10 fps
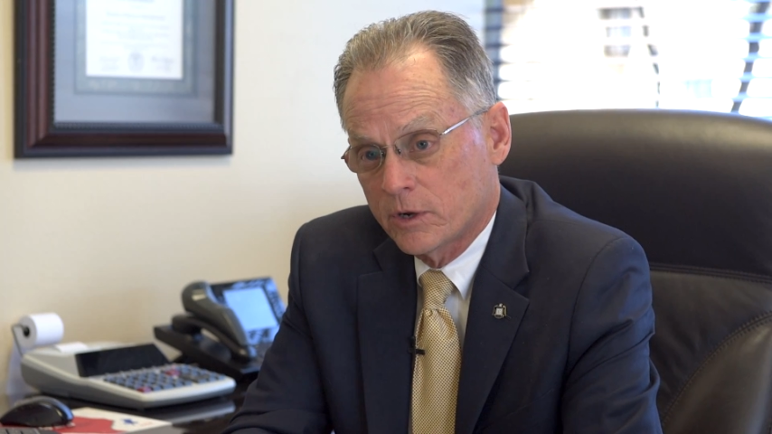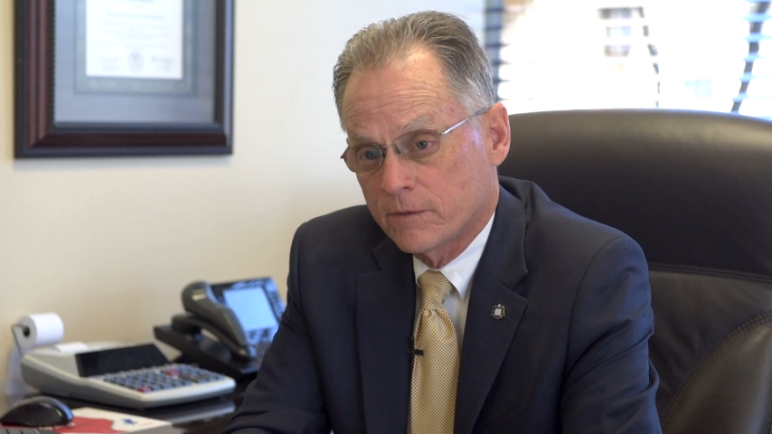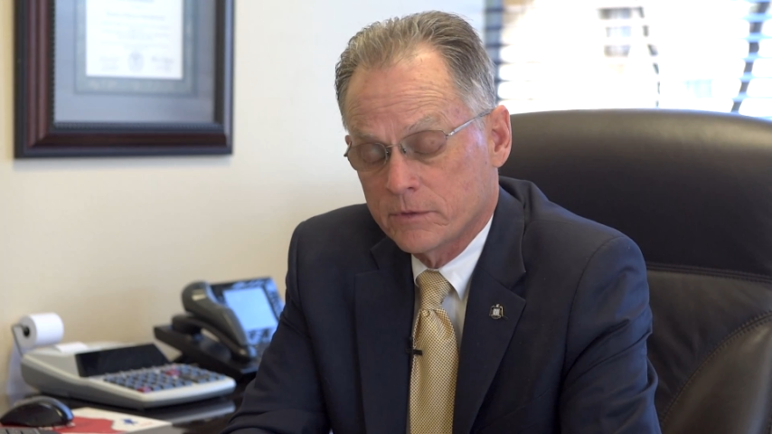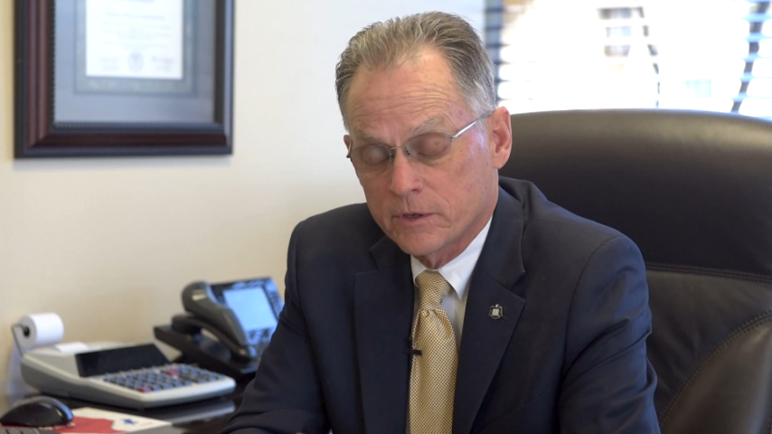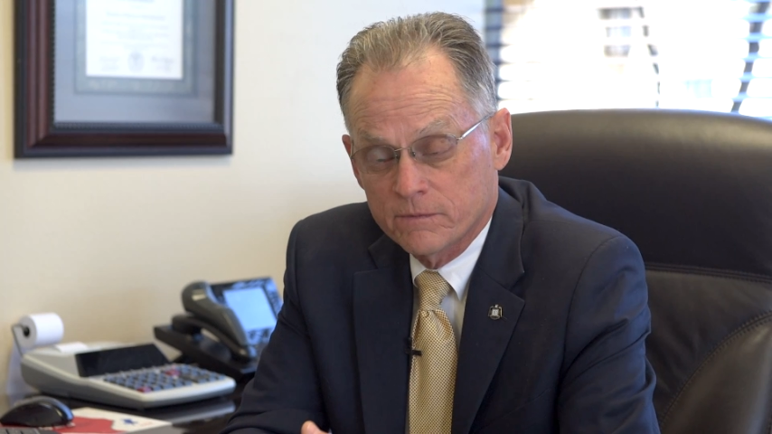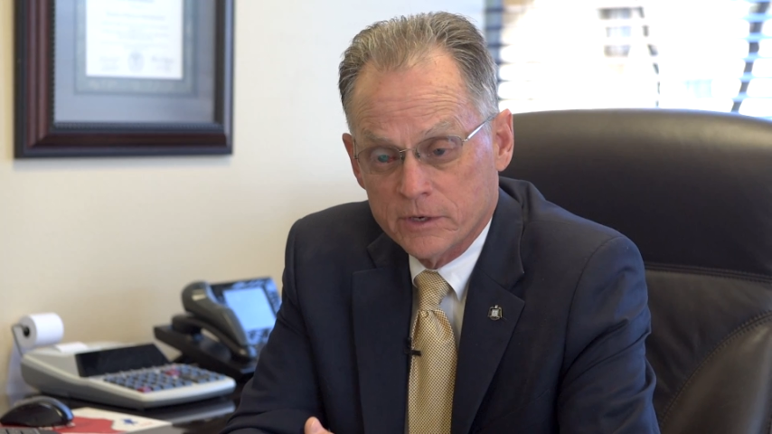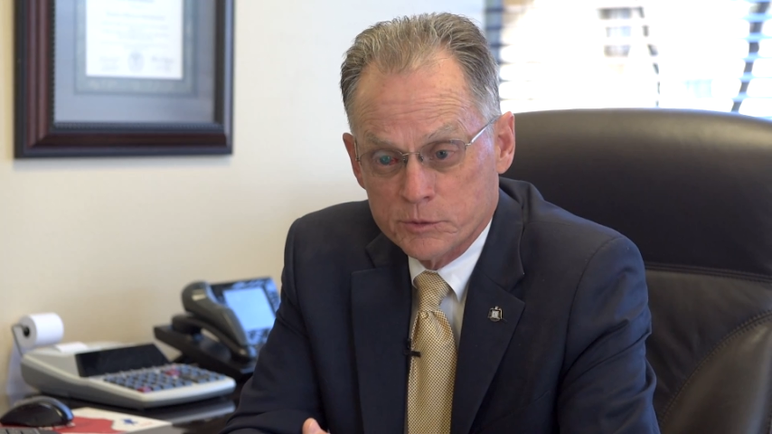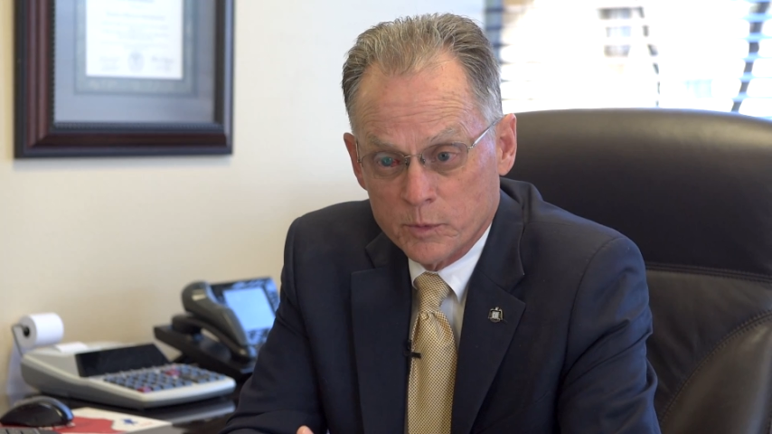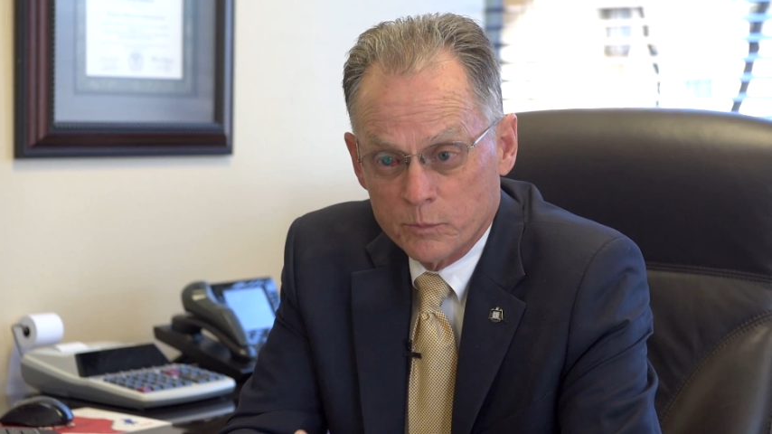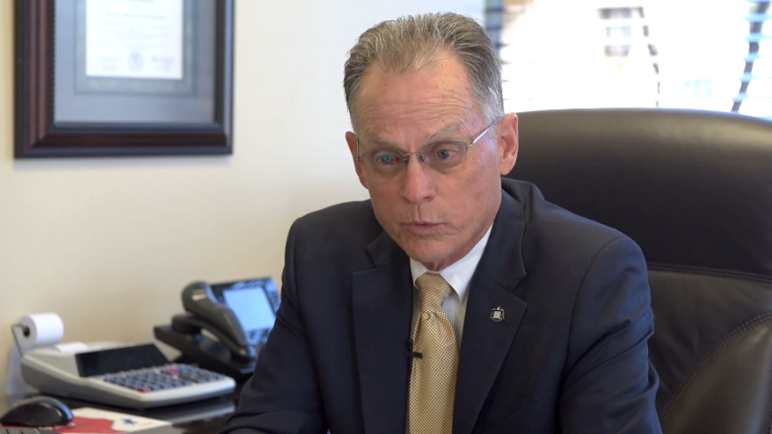off the
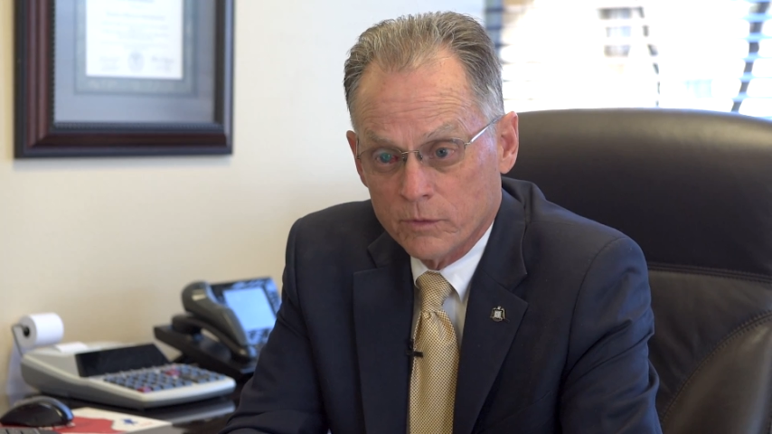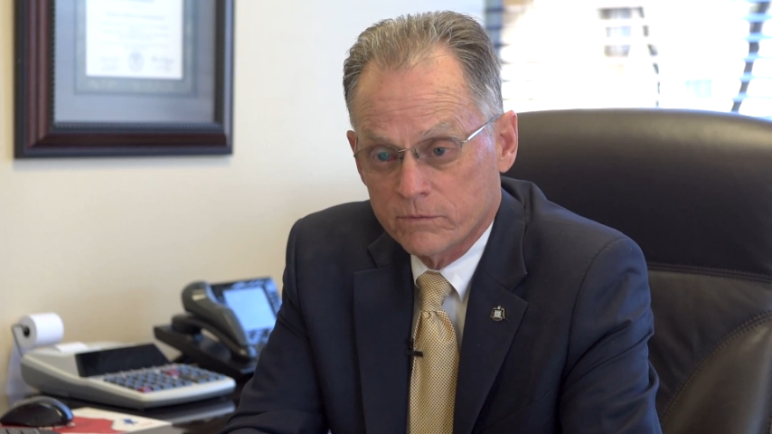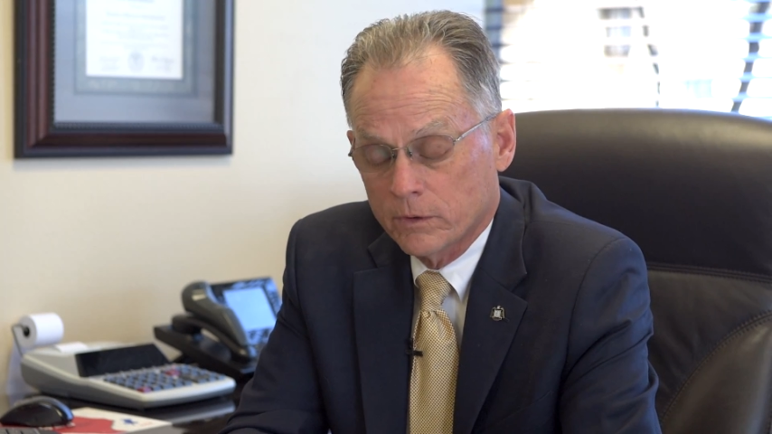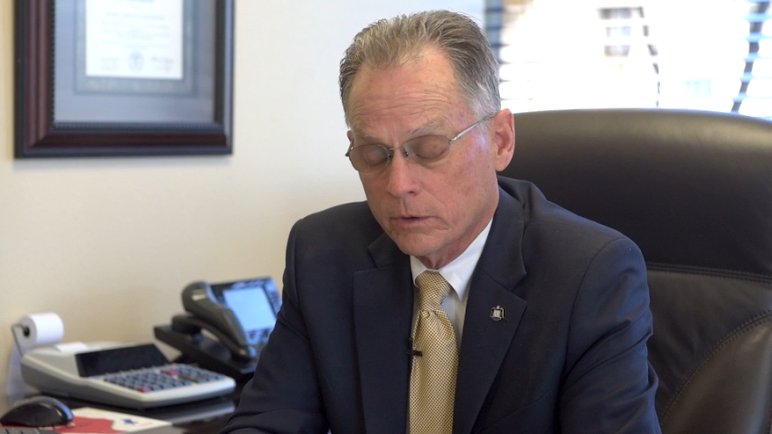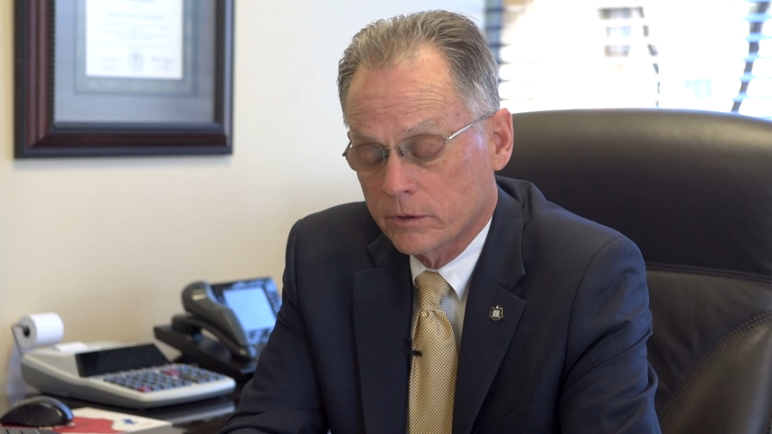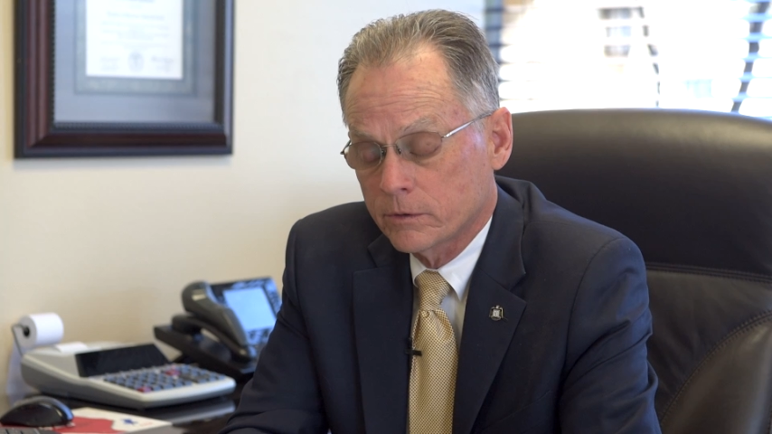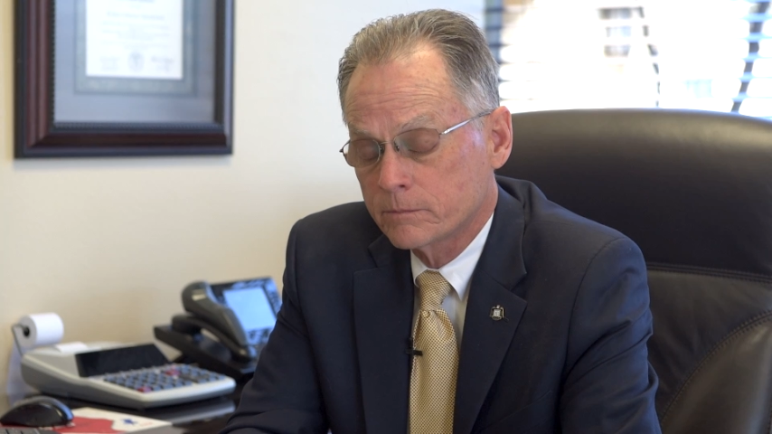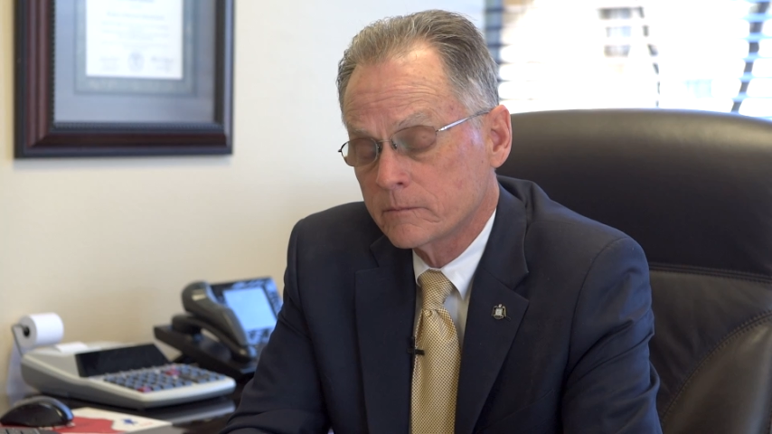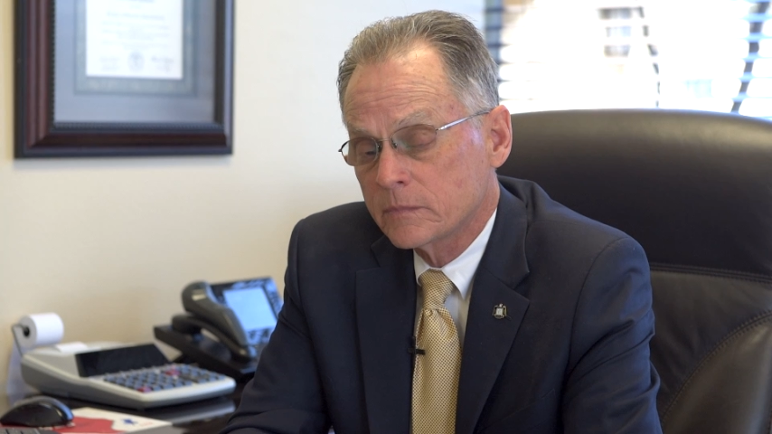investment portfolio.